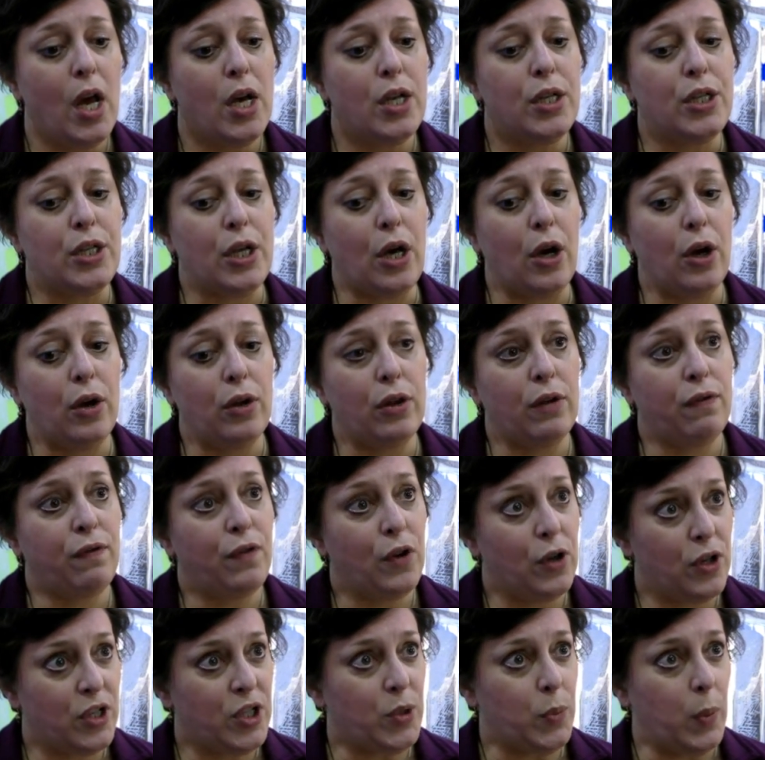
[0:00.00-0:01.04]
So the
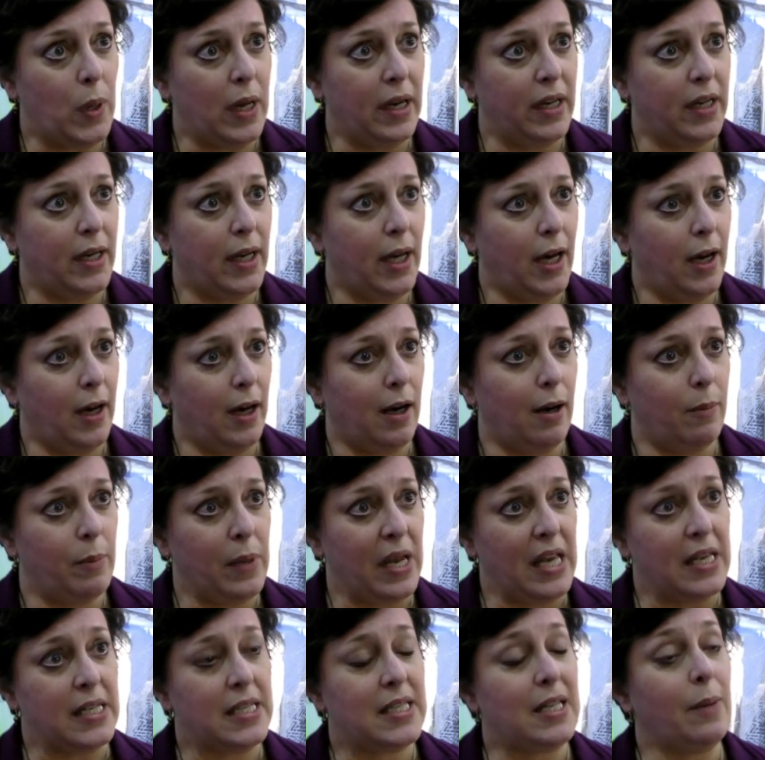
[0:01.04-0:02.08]
first one
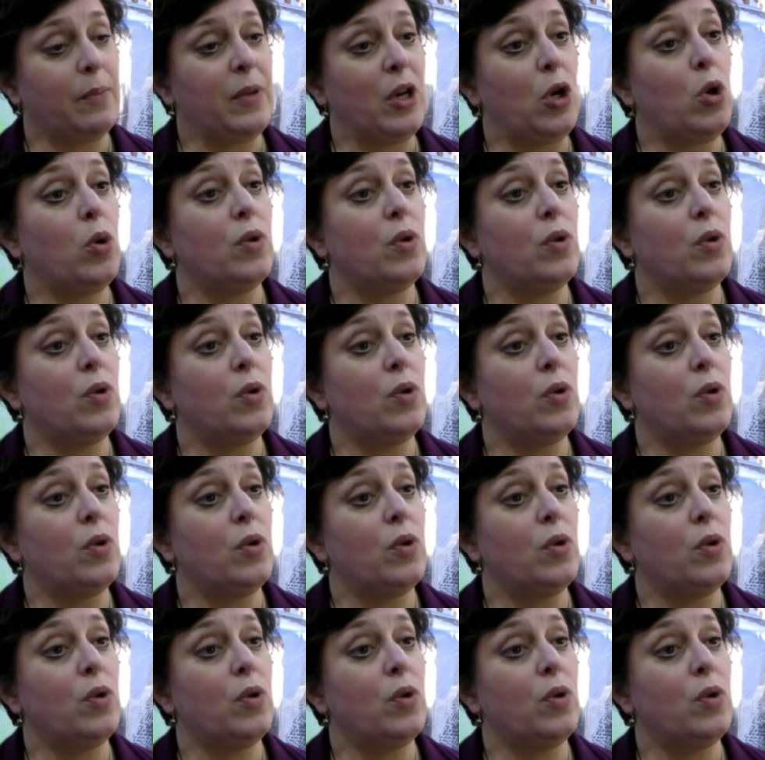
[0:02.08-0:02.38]
is something